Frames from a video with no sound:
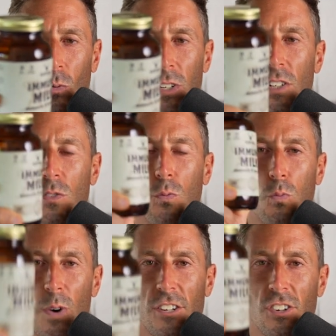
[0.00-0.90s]
which is
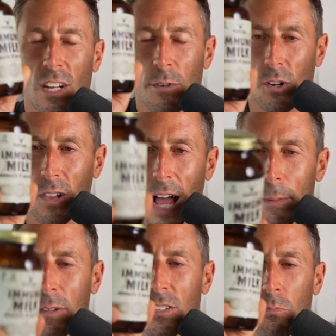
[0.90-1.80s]
rich in
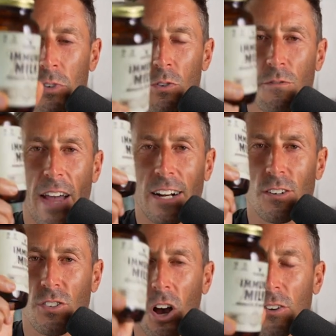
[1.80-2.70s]
immunoglobulins, immune factors,